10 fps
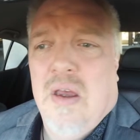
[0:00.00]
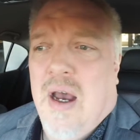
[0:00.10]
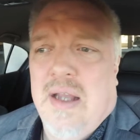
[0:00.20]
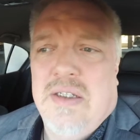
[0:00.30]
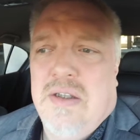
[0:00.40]

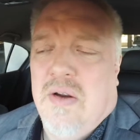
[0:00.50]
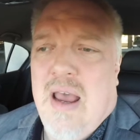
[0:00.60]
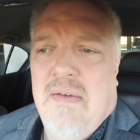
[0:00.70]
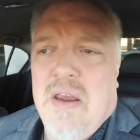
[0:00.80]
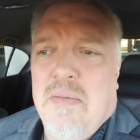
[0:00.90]
I just don't
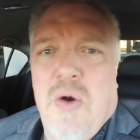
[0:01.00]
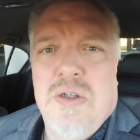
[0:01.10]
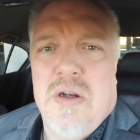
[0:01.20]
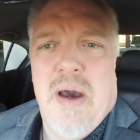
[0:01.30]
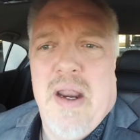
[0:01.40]
have any
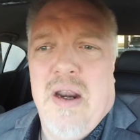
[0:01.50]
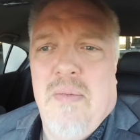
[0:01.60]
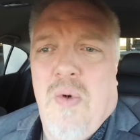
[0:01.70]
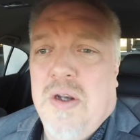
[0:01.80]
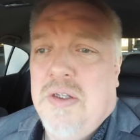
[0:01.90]
emotion about it
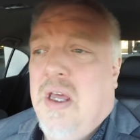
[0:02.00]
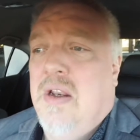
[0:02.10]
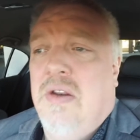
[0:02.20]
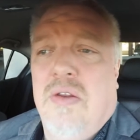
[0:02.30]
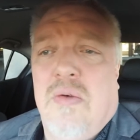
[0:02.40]
anymore. I just got to
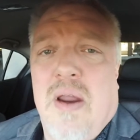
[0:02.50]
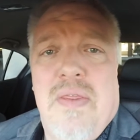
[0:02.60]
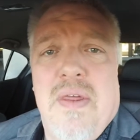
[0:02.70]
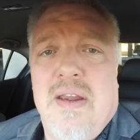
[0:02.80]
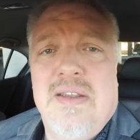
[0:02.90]
do the right
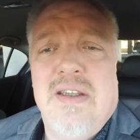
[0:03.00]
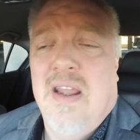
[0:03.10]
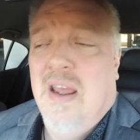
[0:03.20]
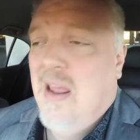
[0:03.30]
things and